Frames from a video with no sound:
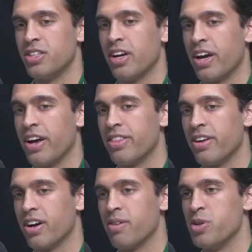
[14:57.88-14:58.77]
like and i
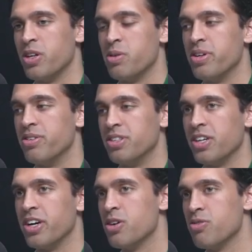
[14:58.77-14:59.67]
think i'm a little bit of a
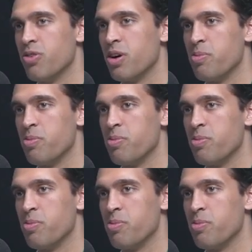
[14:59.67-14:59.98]
psycho for it